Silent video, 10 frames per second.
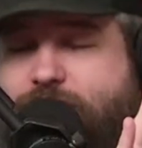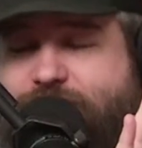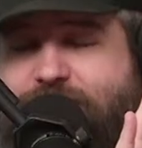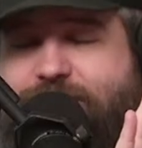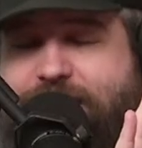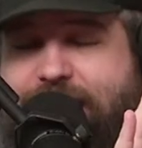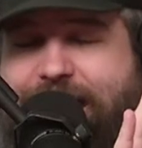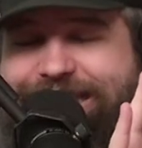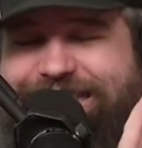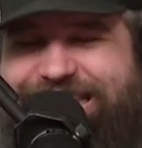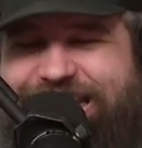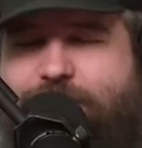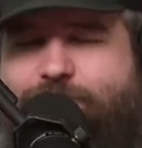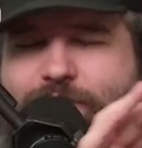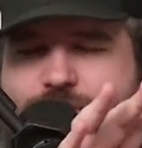of this thing and see
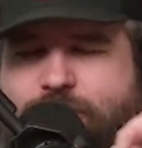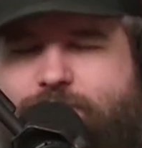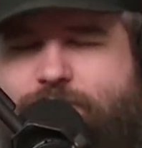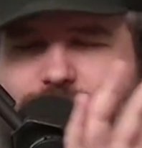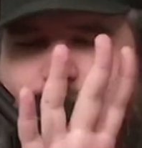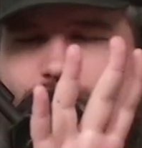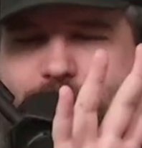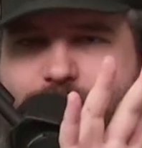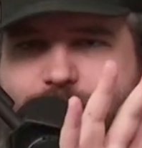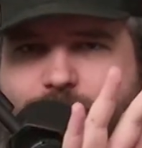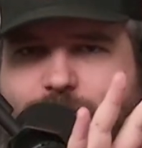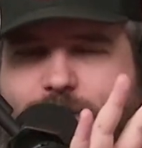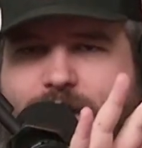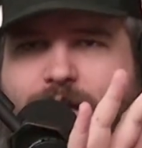the vision of the story through?